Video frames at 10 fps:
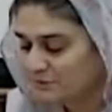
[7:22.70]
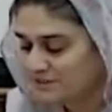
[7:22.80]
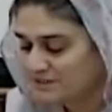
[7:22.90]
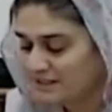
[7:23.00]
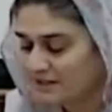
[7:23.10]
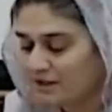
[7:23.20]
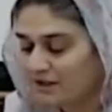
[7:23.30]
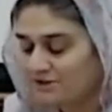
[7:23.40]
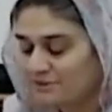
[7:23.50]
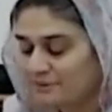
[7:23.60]
we say
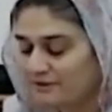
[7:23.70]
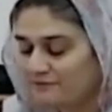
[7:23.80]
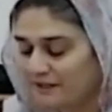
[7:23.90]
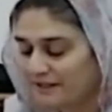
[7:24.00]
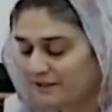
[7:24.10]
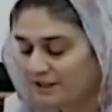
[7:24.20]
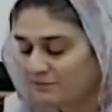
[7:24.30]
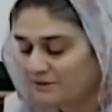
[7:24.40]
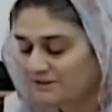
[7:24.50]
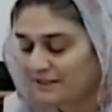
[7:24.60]
r squared phi dot
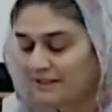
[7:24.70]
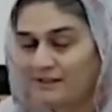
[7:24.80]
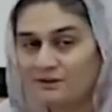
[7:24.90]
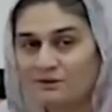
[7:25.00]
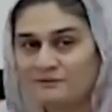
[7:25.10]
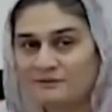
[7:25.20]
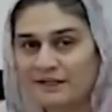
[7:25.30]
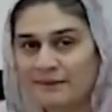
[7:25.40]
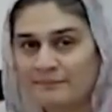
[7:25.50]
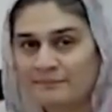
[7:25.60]
was L over
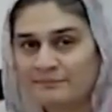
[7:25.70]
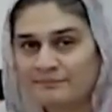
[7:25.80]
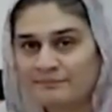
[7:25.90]
M?